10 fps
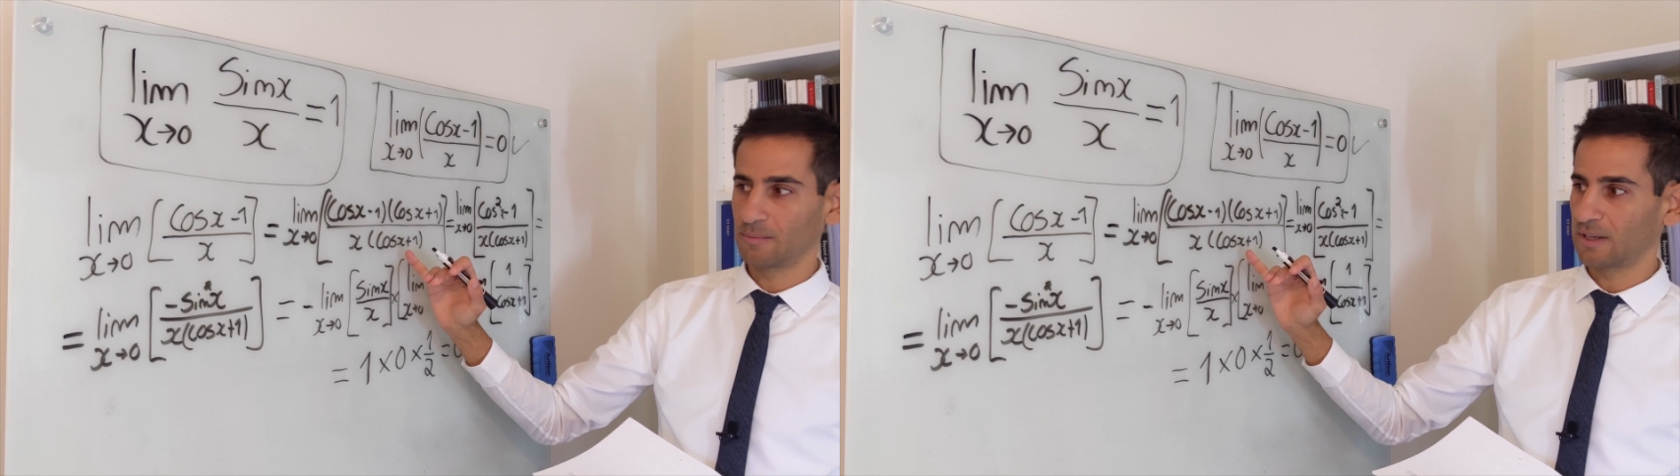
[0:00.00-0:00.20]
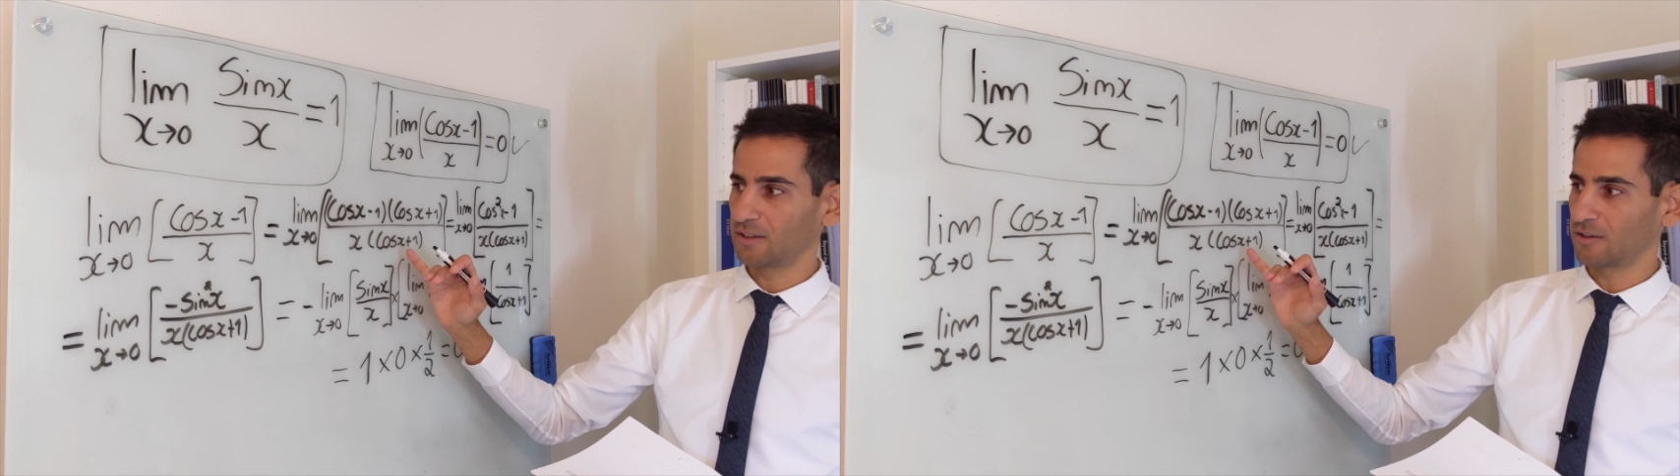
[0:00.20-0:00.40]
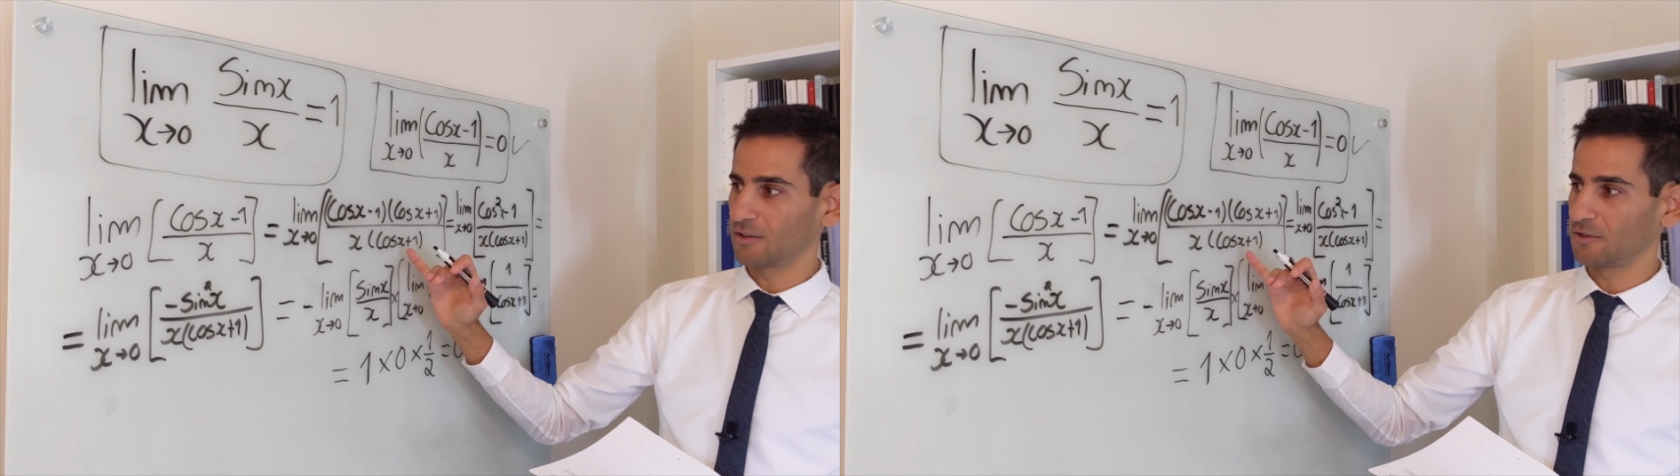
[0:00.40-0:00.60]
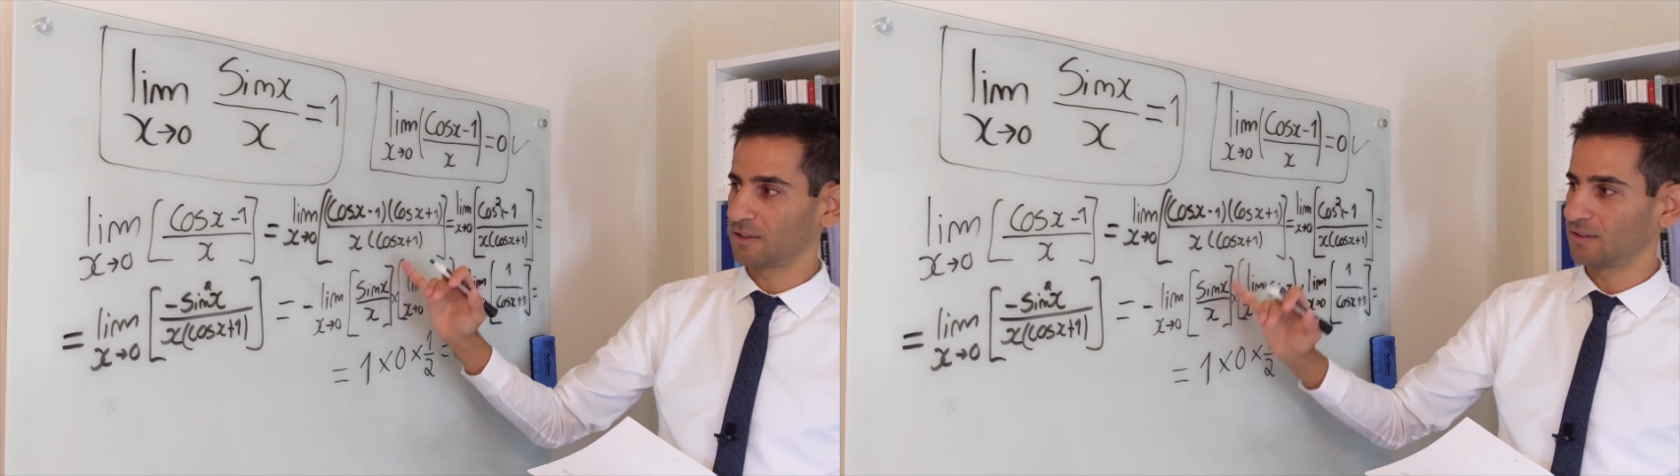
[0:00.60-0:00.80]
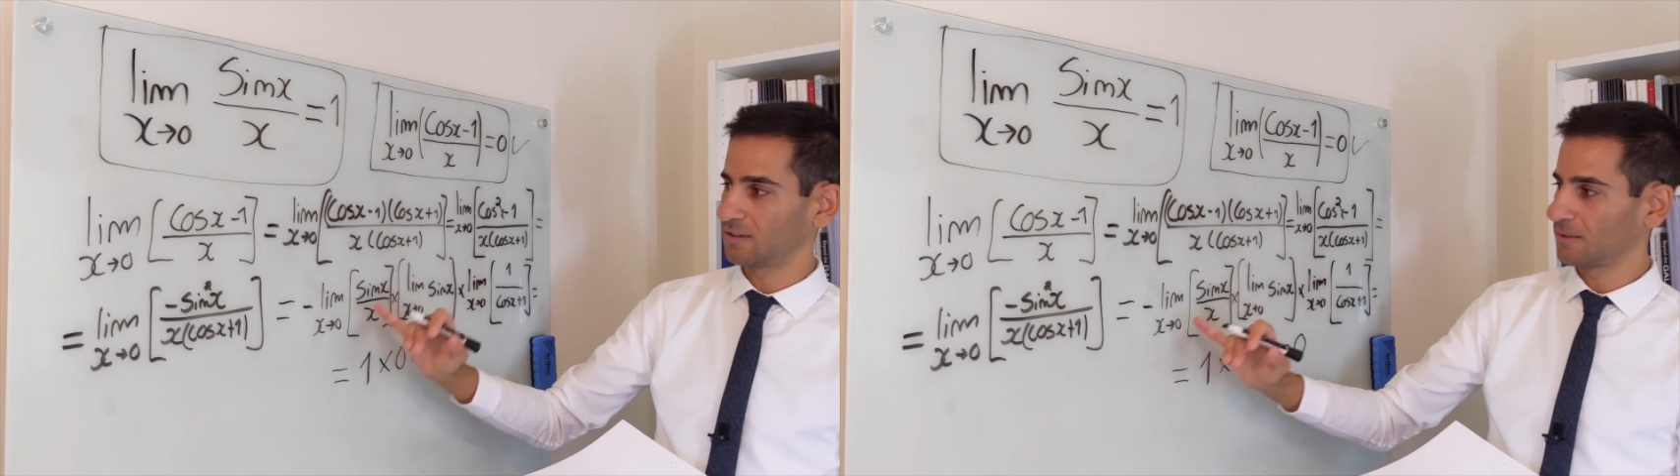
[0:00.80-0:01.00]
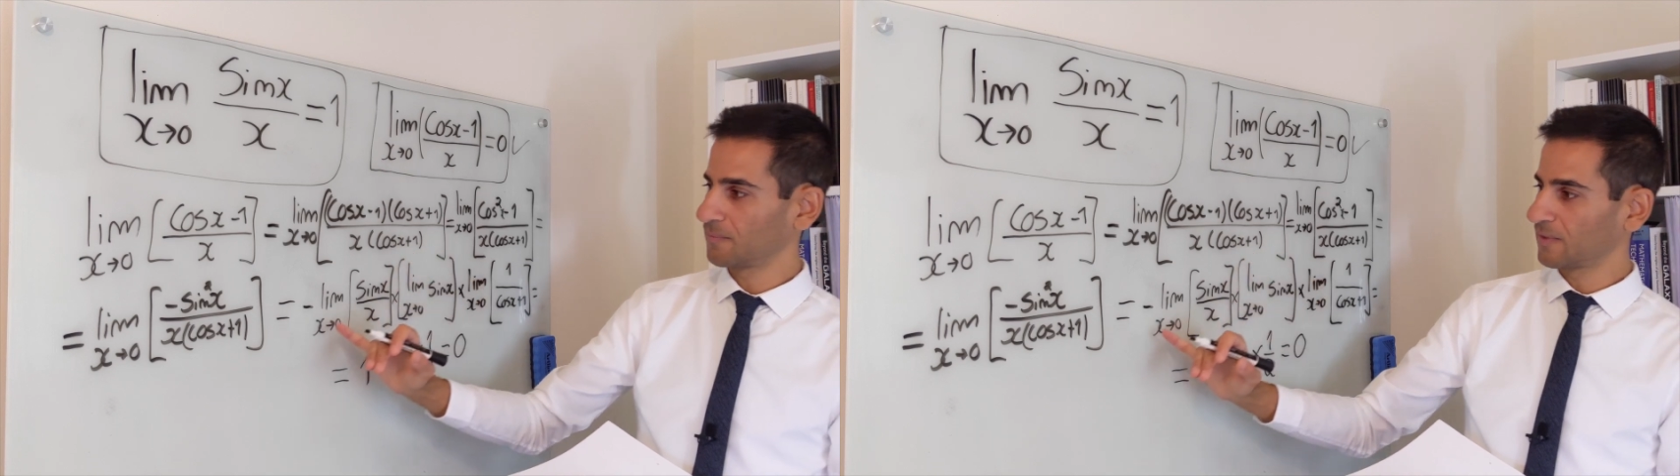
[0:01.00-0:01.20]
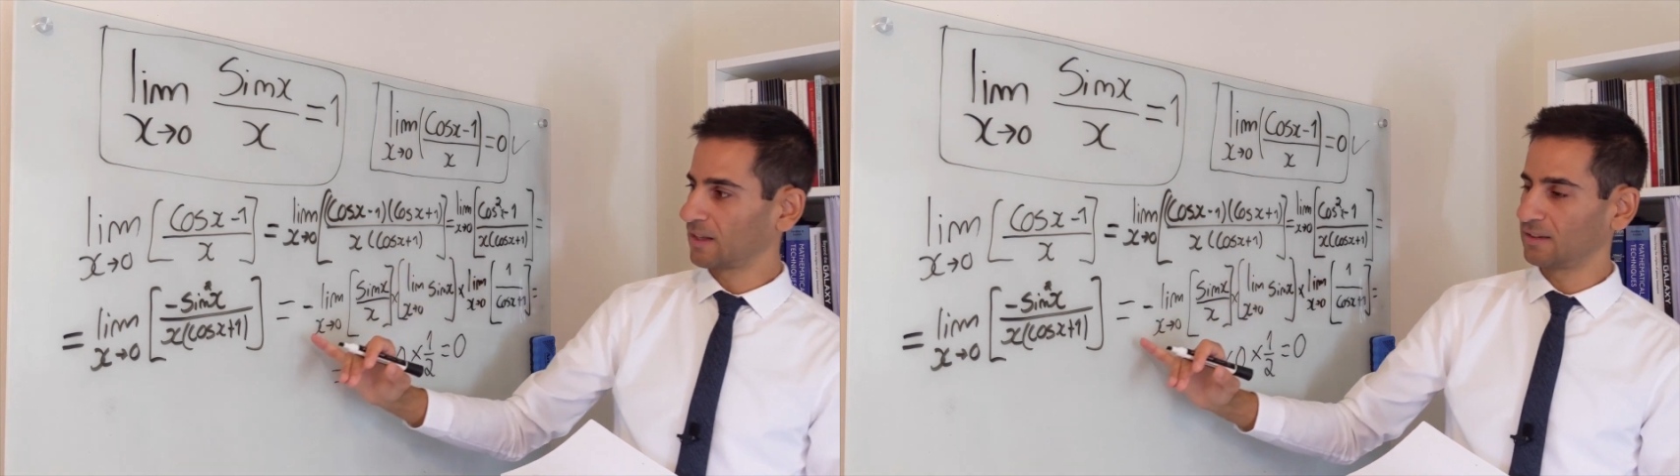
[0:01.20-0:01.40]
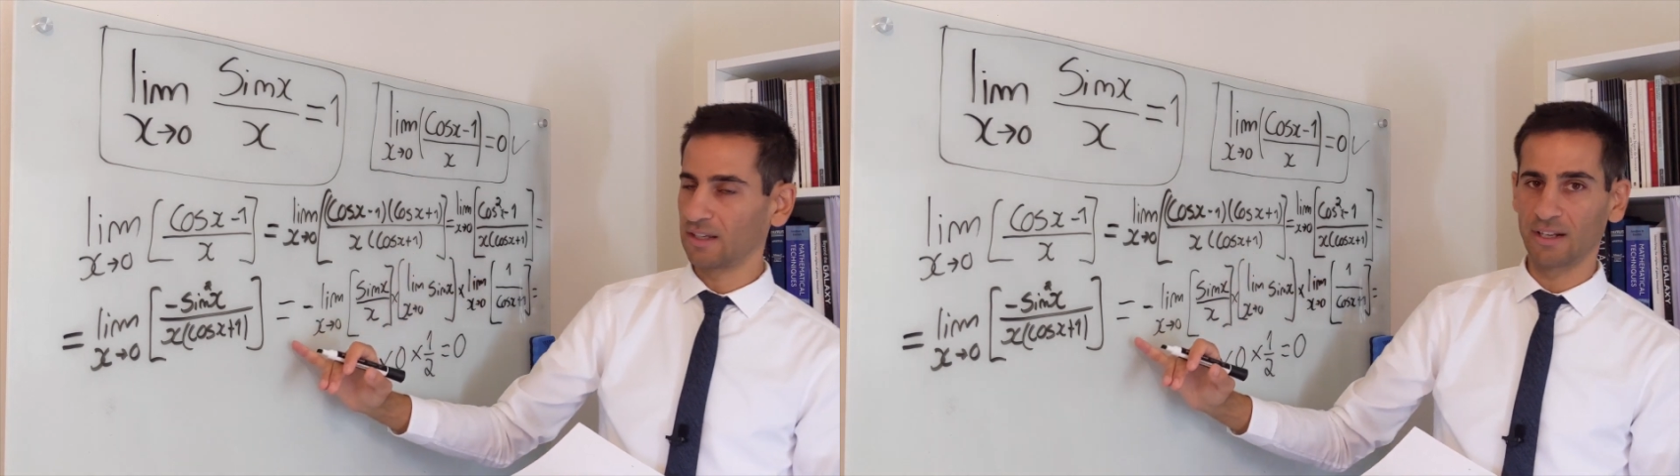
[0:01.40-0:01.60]
by the conjugate,
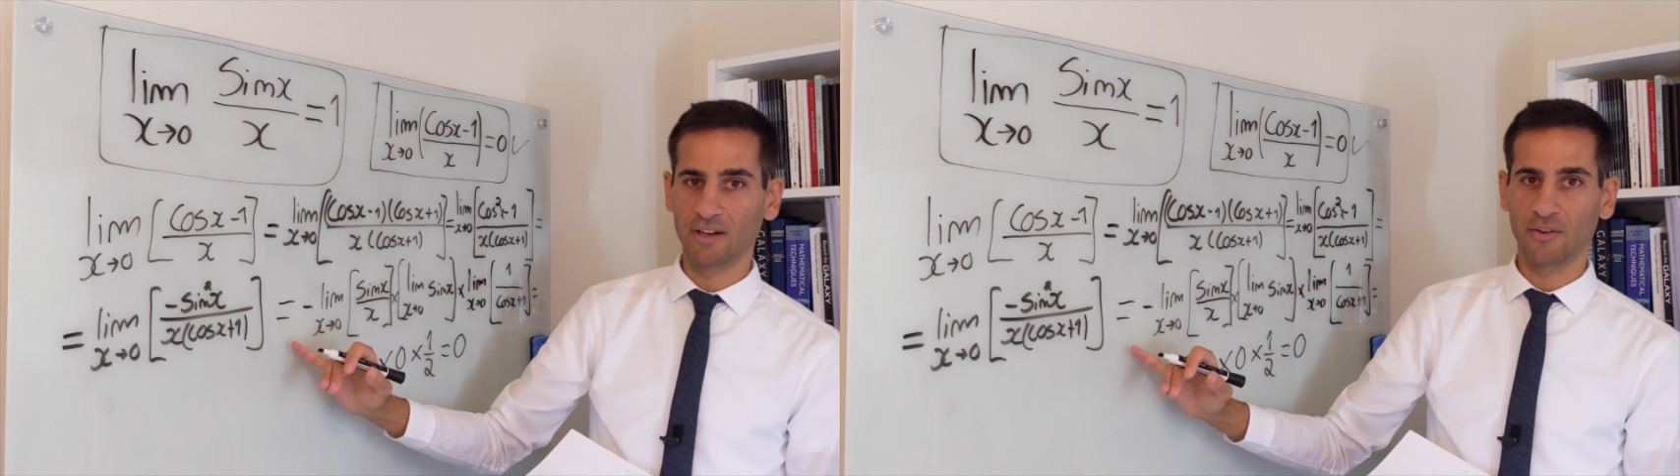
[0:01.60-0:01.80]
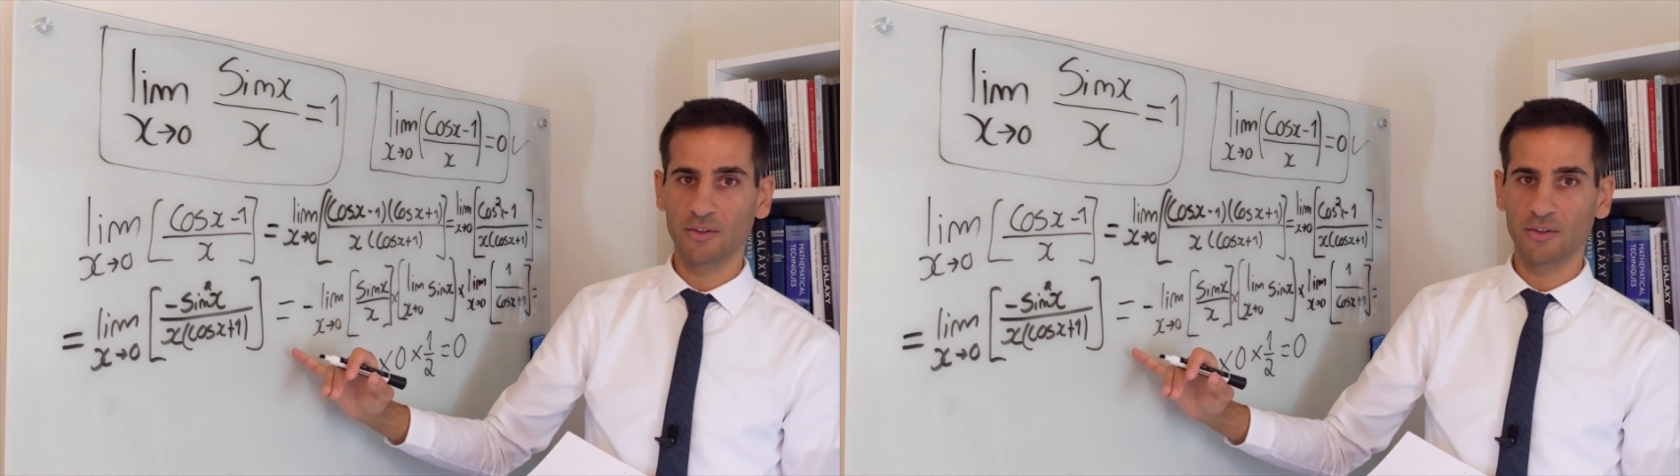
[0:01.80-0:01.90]
and then